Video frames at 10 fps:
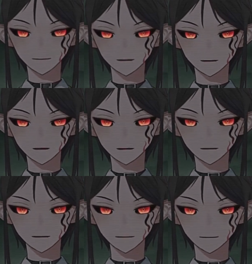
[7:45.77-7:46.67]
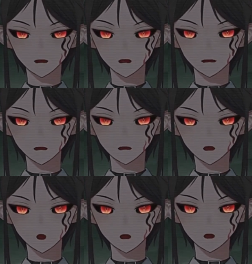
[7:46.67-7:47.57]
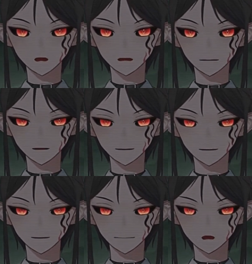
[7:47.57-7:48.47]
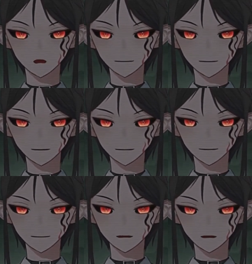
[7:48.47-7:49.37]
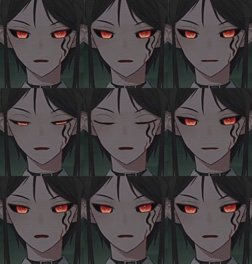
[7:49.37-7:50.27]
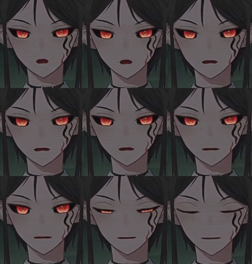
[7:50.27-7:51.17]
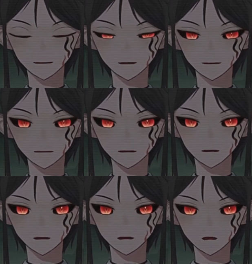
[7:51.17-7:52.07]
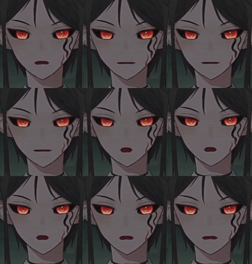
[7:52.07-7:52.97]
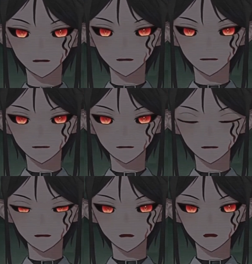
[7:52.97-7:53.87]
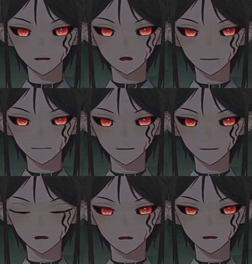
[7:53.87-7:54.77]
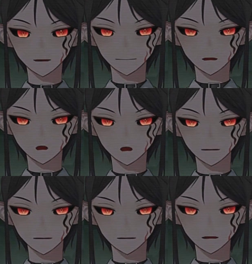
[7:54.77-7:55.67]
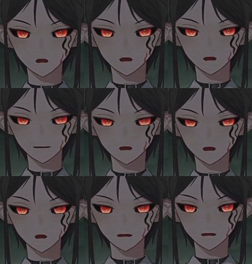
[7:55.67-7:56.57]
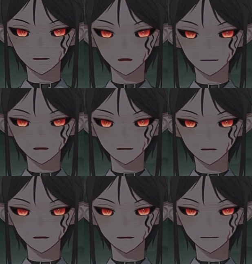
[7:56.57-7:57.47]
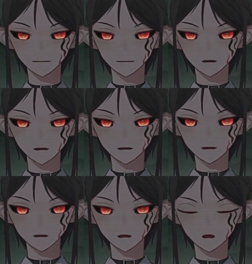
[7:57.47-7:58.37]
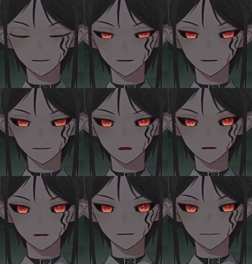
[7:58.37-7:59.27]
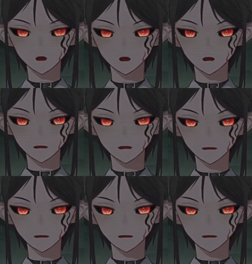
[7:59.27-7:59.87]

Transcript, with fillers: years, how they awoke missing spouses they never married, children who were never born, and I started to become afraid that I would never leave. As I started to panic,